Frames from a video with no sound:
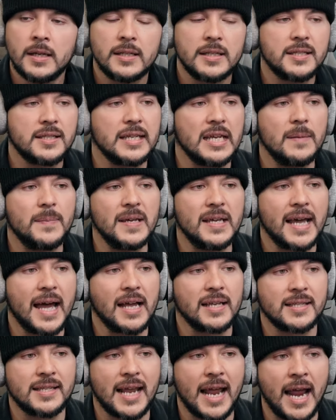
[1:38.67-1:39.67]

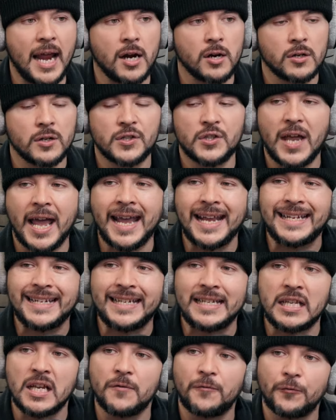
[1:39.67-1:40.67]
CBS airs a
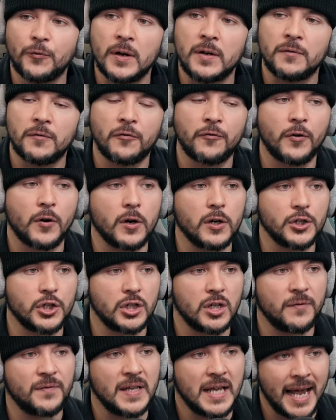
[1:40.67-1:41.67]
different
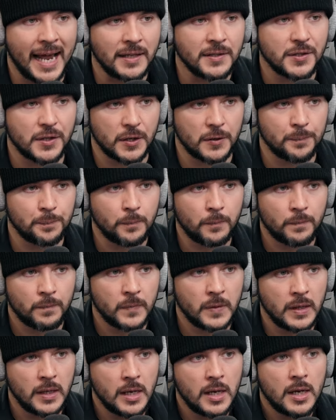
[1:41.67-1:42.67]
version of the answer
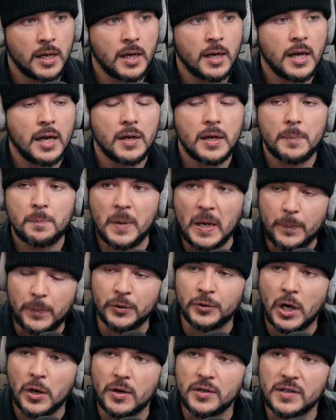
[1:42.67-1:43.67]

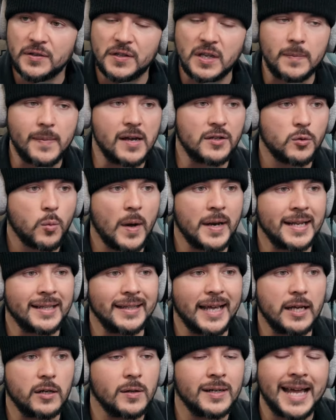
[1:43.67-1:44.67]
people noticed that CBS went in
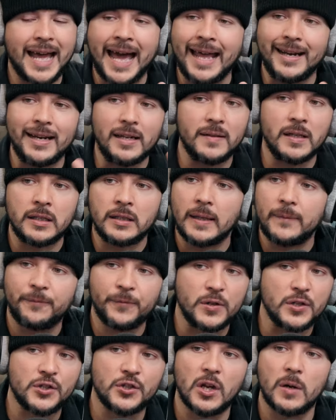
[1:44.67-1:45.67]
later and edited the clip.
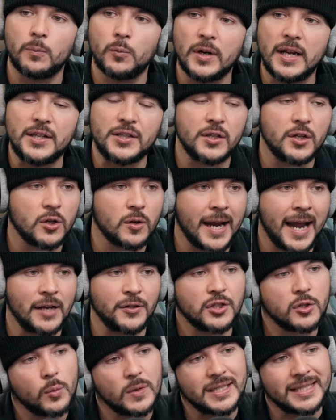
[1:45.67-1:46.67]
For some reason, her
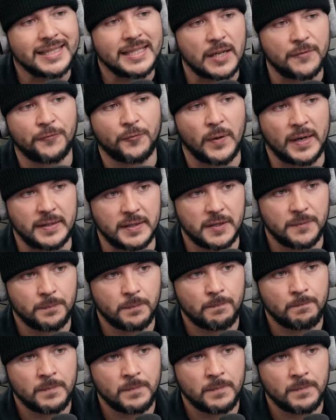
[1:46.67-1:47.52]
answer was different.